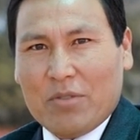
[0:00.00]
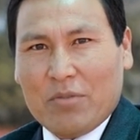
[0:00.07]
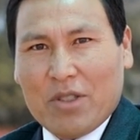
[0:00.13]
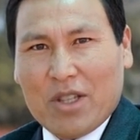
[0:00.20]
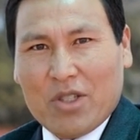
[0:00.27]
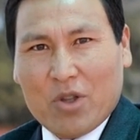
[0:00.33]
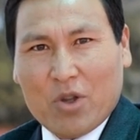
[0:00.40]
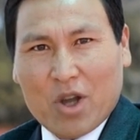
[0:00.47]

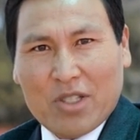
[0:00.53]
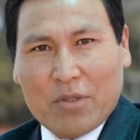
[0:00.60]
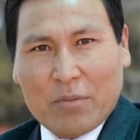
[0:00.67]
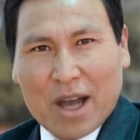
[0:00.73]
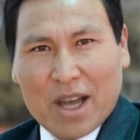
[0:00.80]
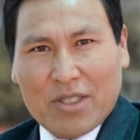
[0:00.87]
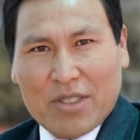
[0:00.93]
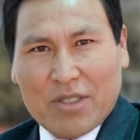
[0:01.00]
effect across
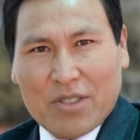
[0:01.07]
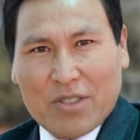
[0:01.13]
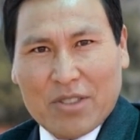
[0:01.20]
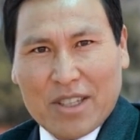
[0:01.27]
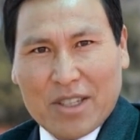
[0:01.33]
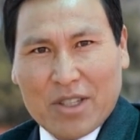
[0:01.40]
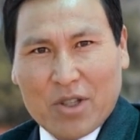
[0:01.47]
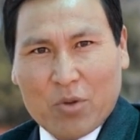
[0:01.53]
batches
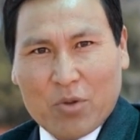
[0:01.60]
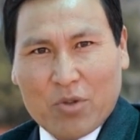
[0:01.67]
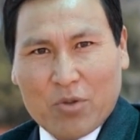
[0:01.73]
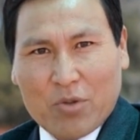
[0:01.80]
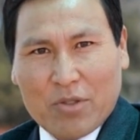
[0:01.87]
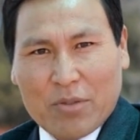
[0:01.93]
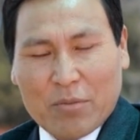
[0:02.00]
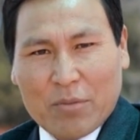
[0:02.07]
to get
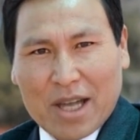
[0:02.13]
closer to the